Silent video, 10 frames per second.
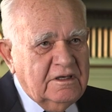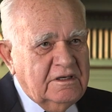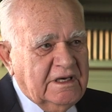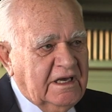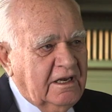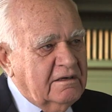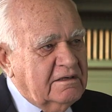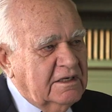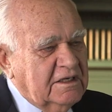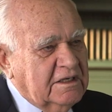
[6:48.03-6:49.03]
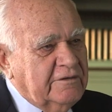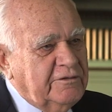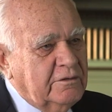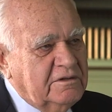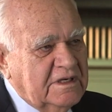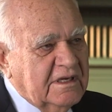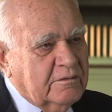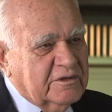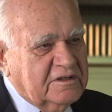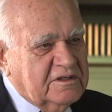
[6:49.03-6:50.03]
And if you're dealing
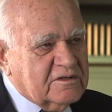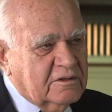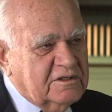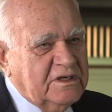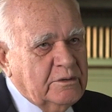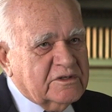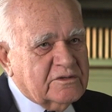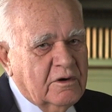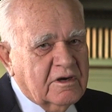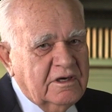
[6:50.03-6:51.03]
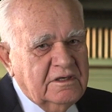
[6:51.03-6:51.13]
with a discontinuous rock,